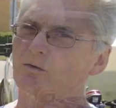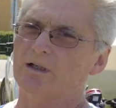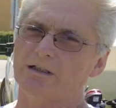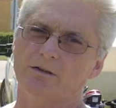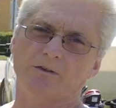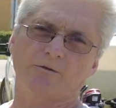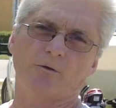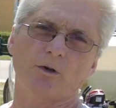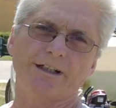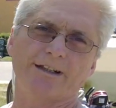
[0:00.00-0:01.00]
well over
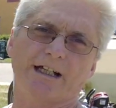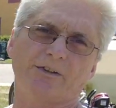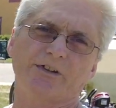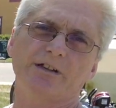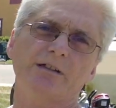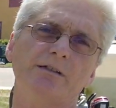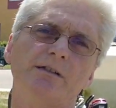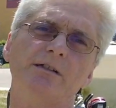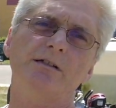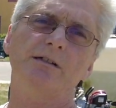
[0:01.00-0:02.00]
40,000.
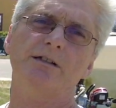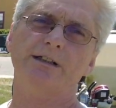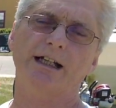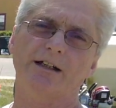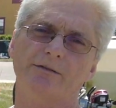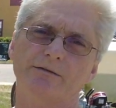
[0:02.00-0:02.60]
Yeah,